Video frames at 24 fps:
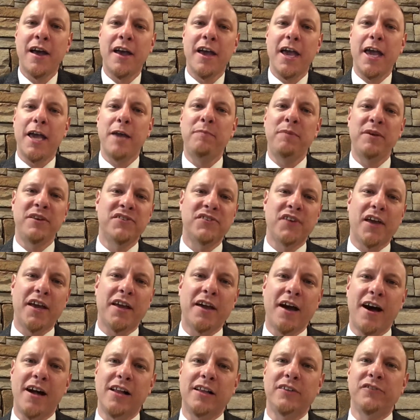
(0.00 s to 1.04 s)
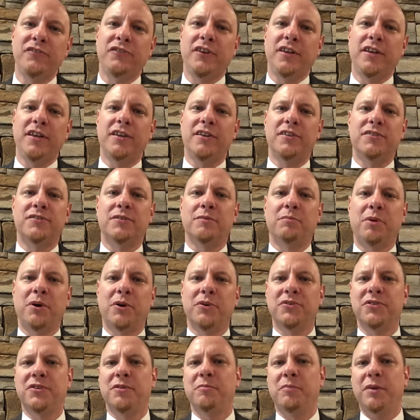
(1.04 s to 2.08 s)
AP Psychology is
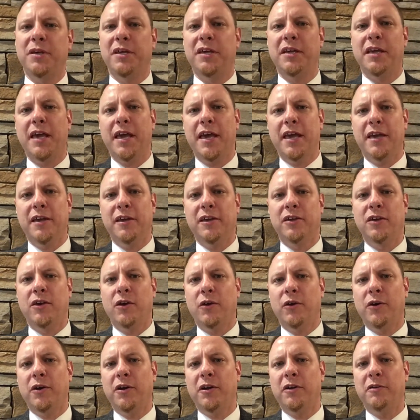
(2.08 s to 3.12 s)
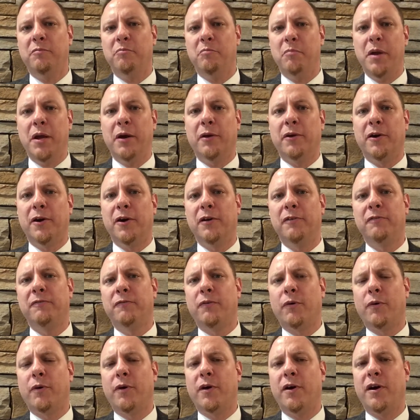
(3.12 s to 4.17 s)
supposed to be a good mirror
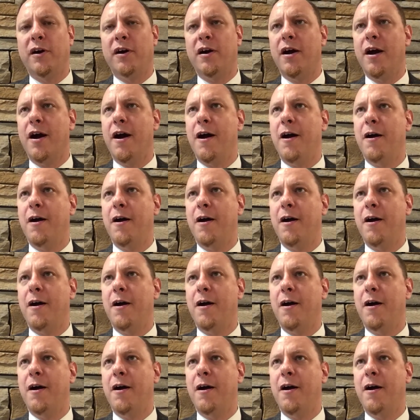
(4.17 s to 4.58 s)
for